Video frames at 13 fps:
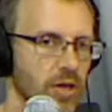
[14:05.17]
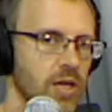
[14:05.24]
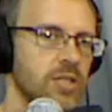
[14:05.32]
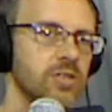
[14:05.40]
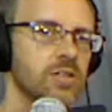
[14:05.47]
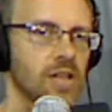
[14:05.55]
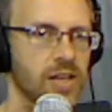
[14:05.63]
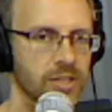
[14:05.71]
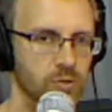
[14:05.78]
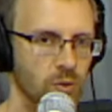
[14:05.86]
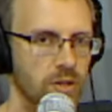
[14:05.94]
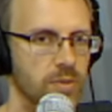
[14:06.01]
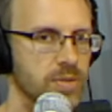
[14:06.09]
underlying
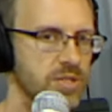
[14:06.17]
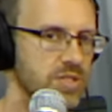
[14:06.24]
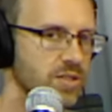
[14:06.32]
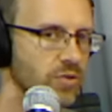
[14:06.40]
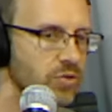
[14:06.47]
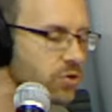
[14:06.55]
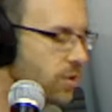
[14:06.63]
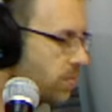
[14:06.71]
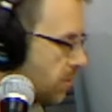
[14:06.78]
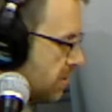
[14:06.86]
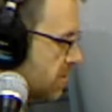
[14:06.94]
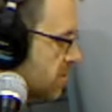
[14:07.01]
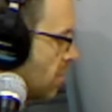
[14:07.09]
rhythm is still triplets.